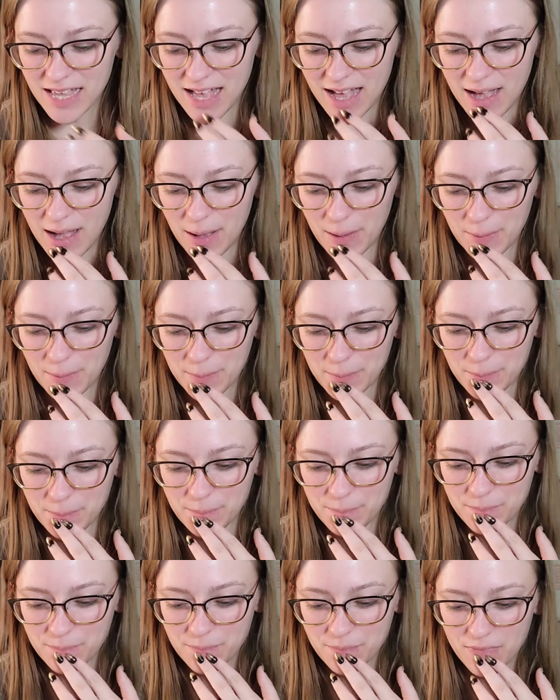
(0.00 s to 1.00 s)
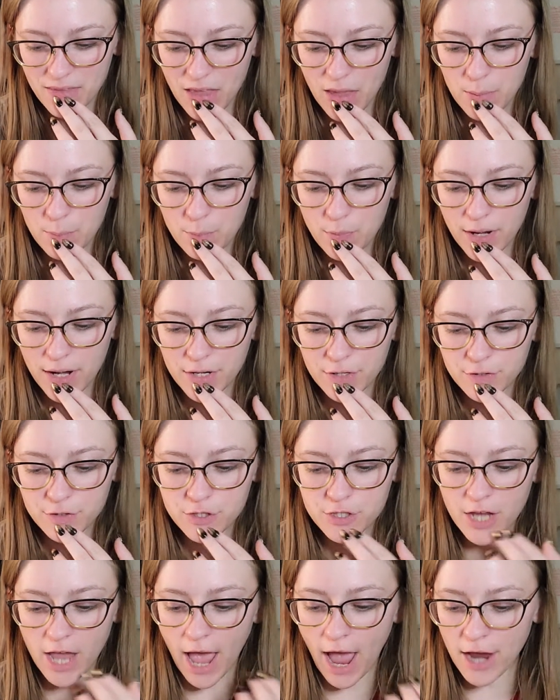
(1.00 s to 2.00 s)
Um, prayers
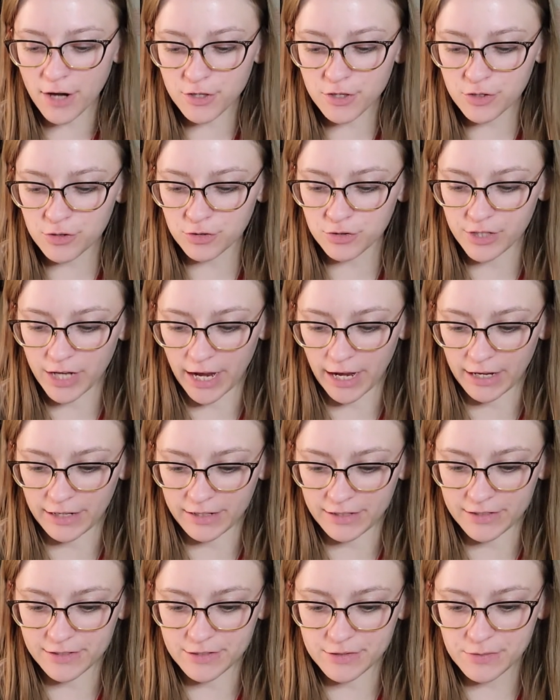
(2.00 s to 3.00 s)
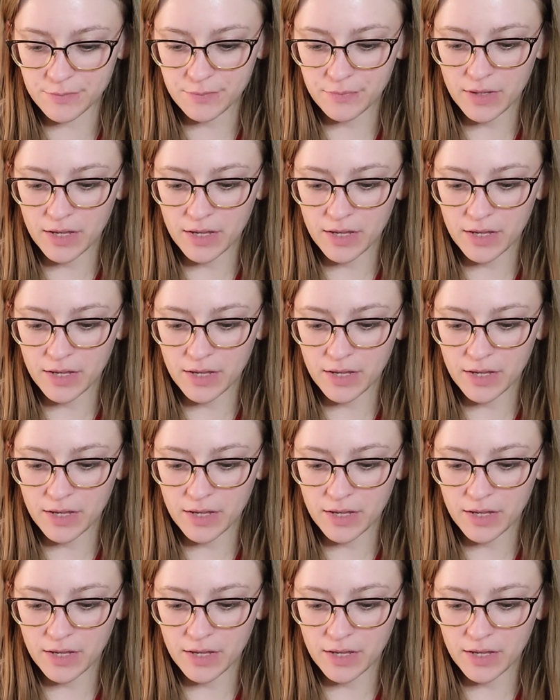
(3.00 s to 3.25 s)
to astral deities.